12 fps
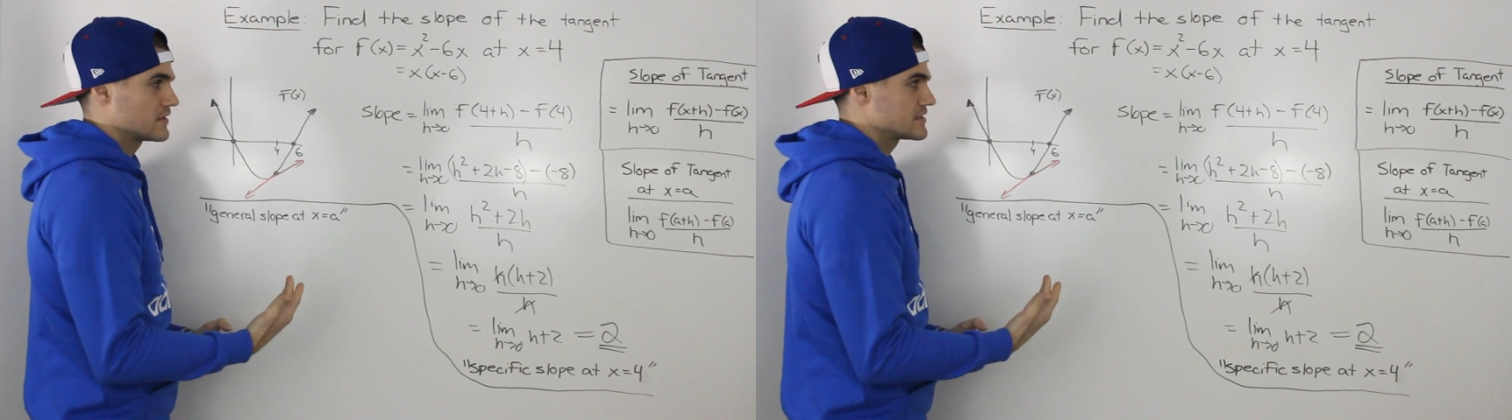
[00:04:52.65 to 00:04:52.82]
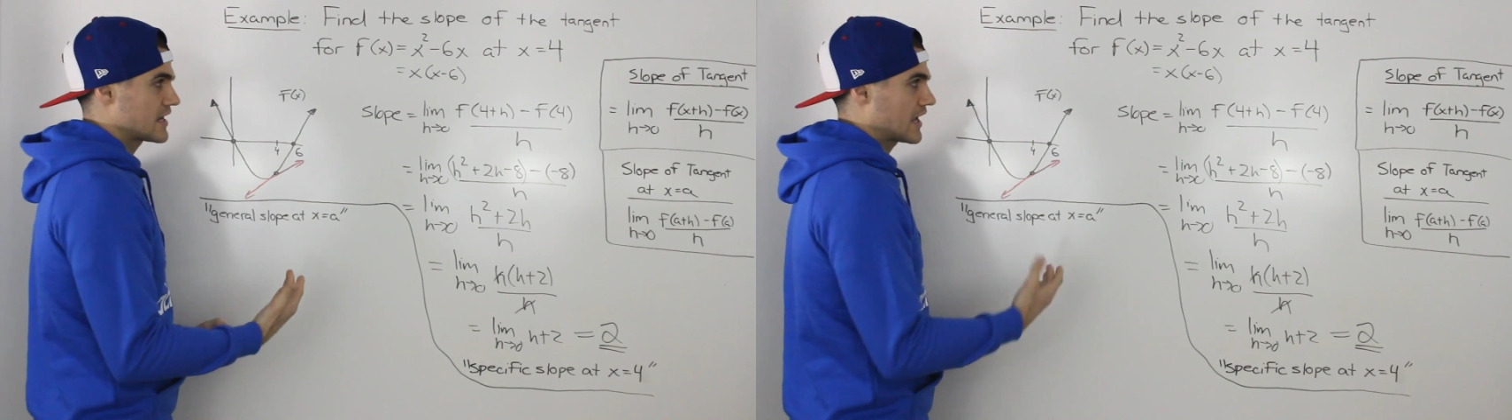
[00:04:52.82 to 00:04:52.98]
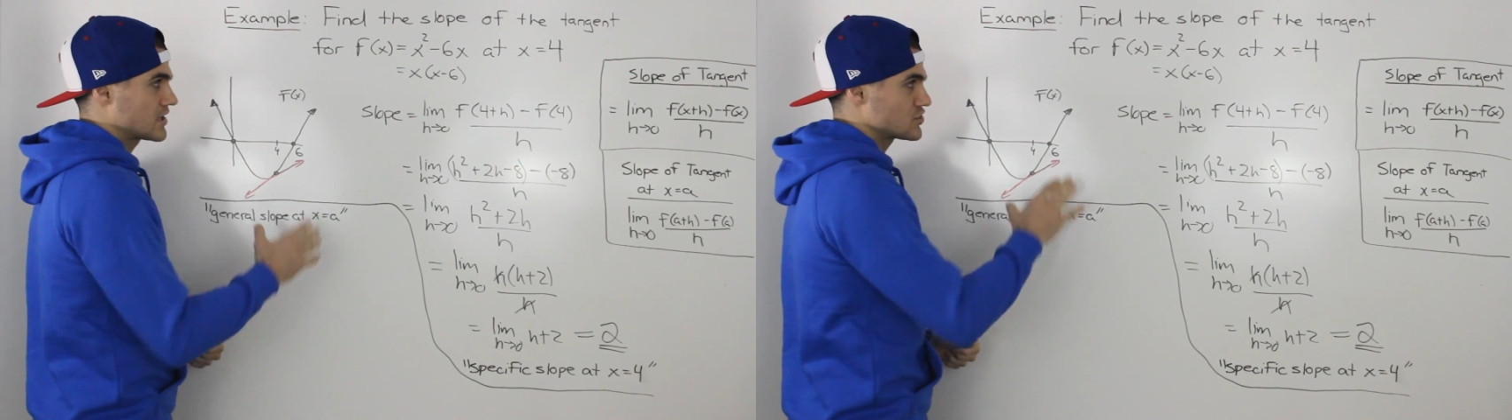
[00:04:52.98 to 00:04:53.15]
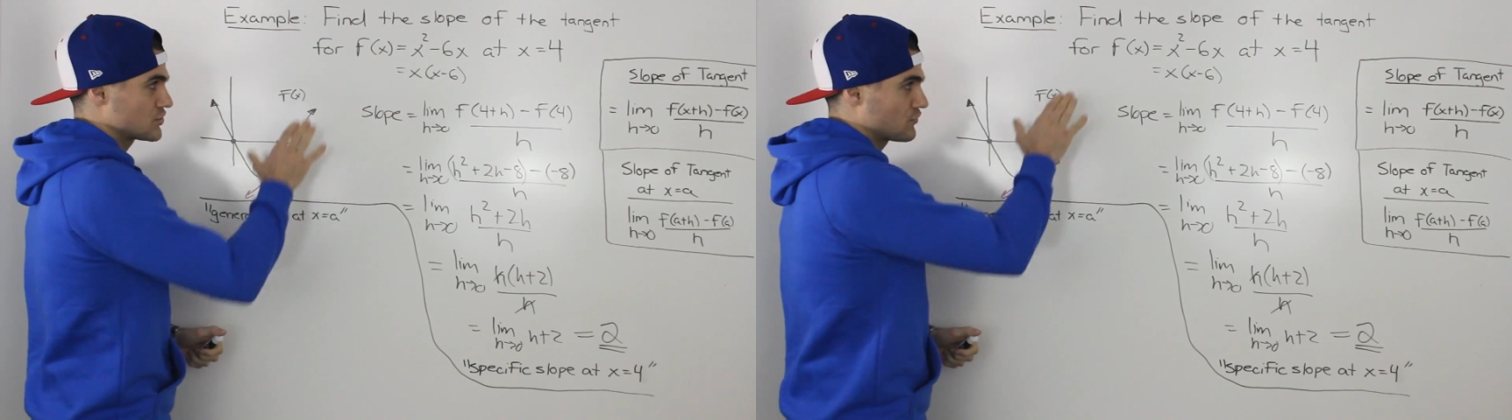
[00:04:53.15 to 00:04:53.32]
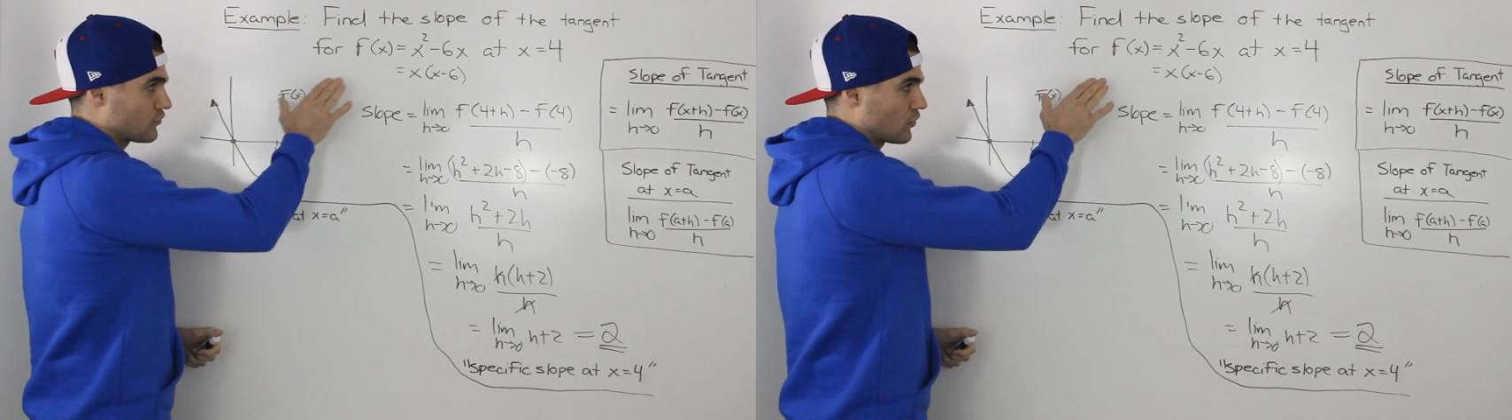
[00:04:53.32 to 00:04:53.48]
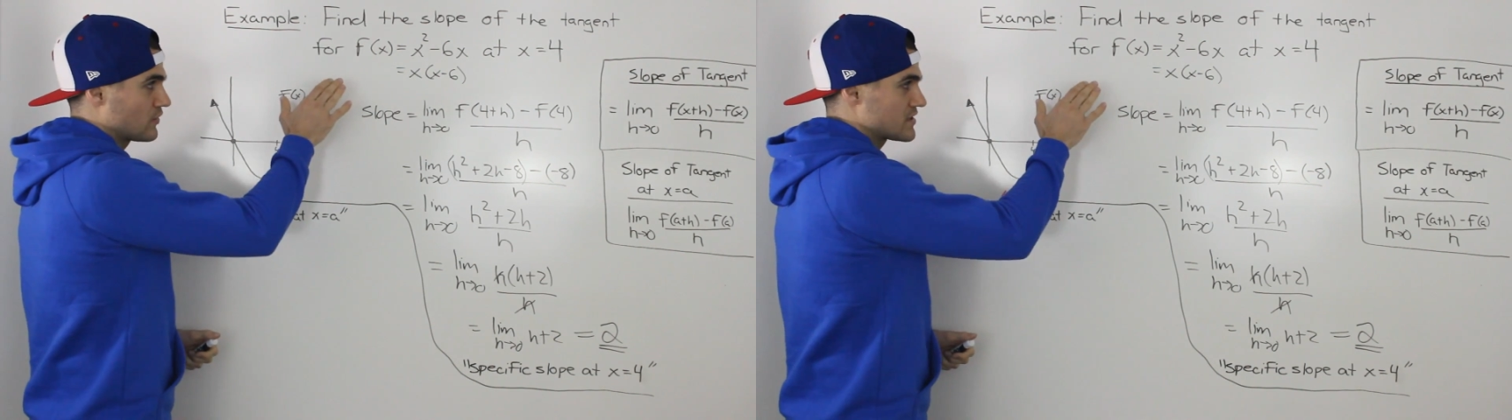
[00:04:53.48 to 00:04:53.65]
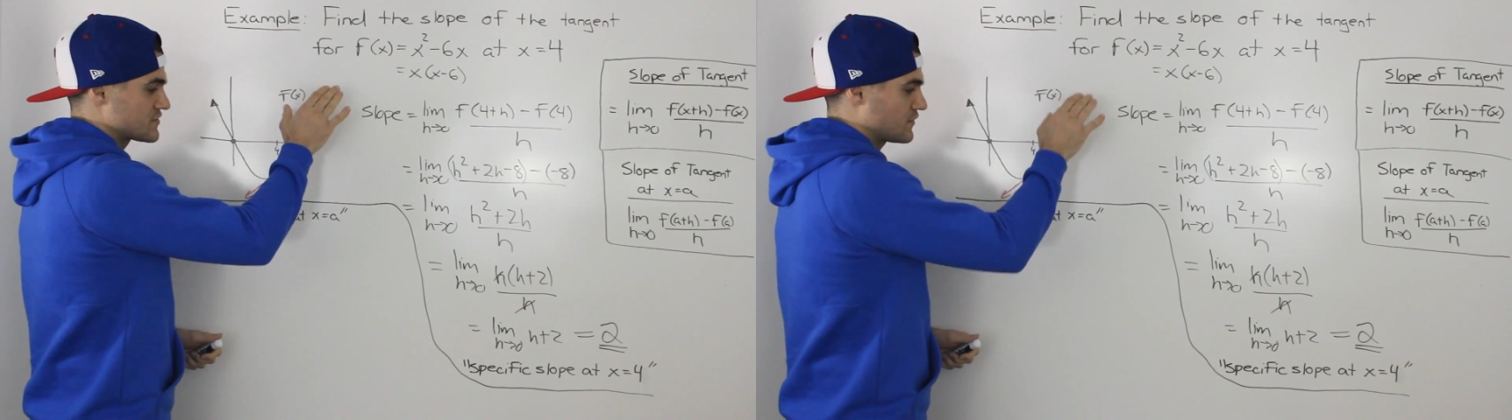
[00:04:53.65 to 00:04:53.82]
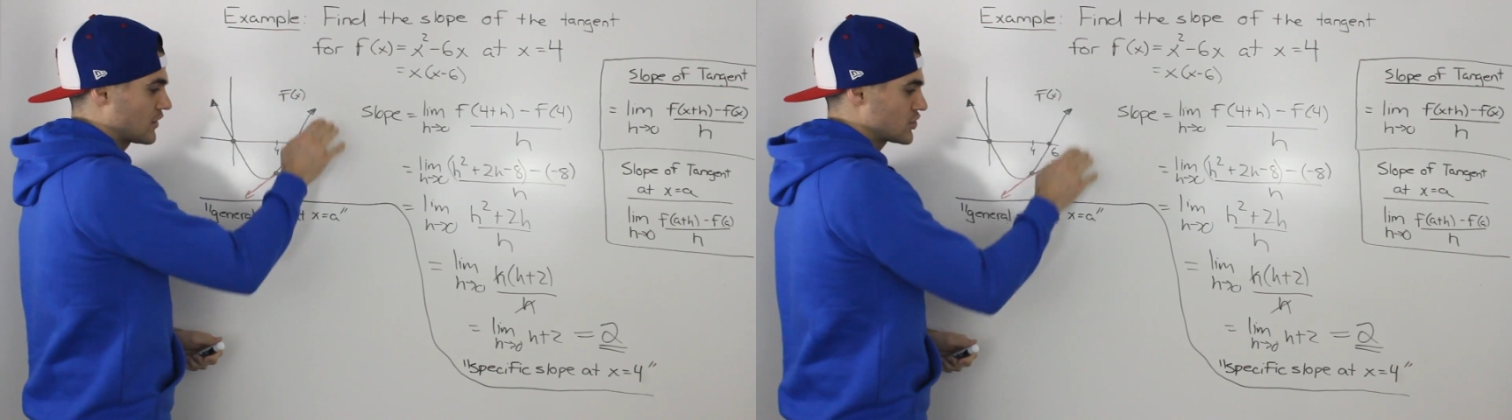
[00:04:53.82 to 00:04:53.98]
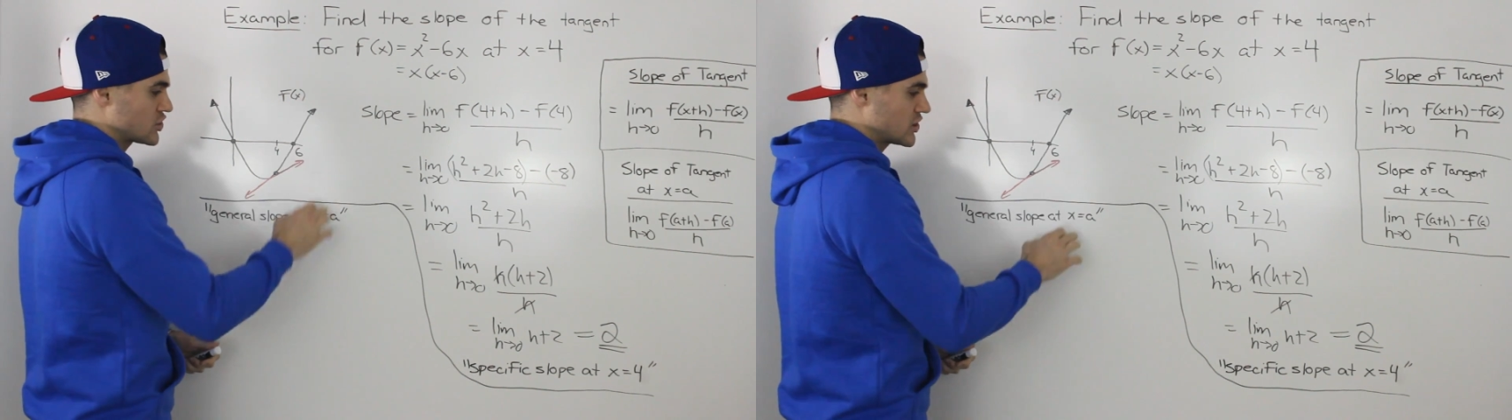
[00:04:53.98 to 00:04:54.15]
the tangent for this
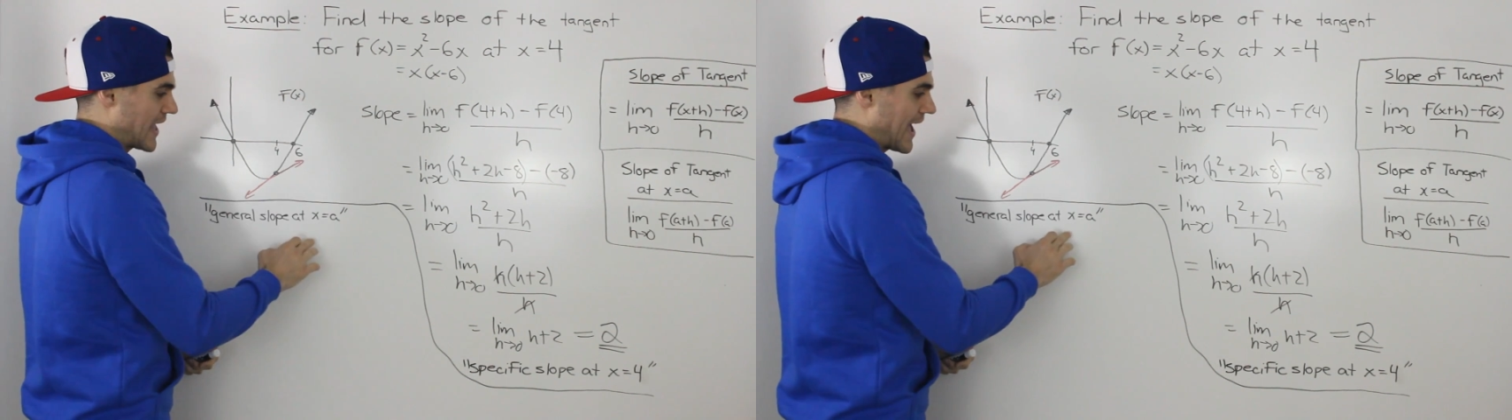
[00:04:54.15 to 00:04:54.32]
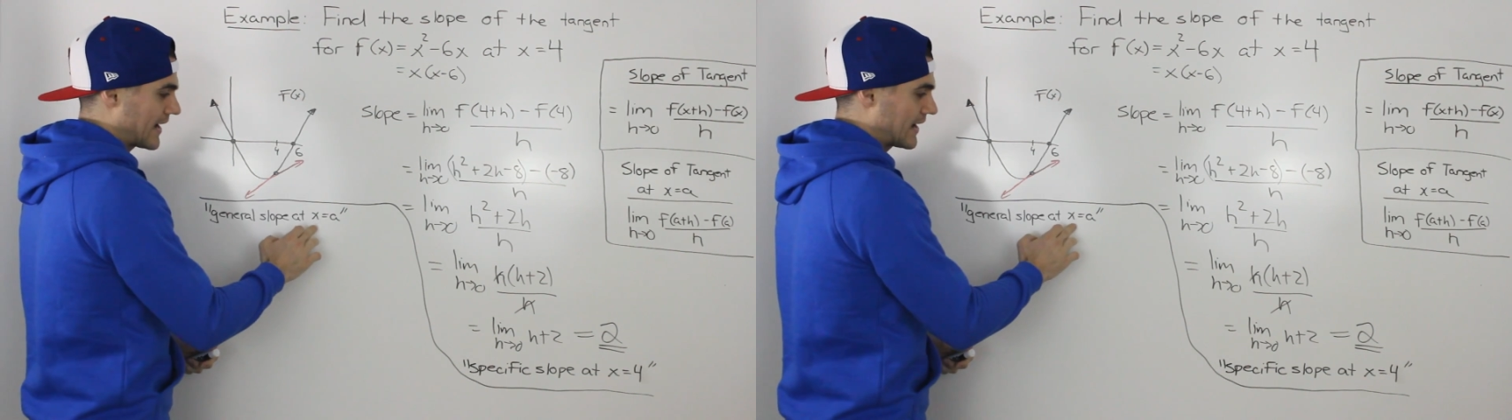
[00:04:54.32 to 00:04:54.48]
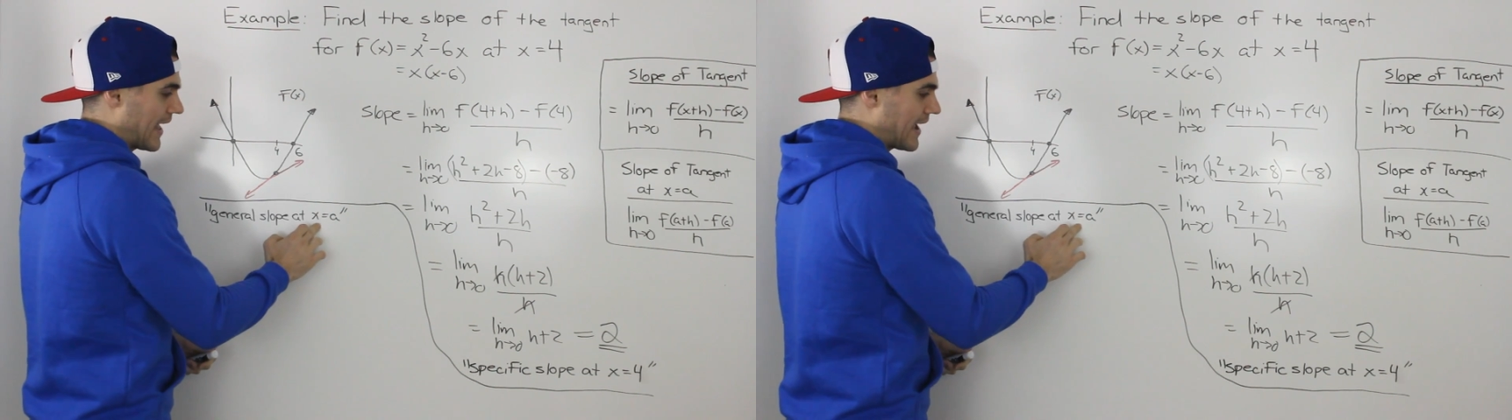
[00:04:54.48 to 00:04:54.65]
function at an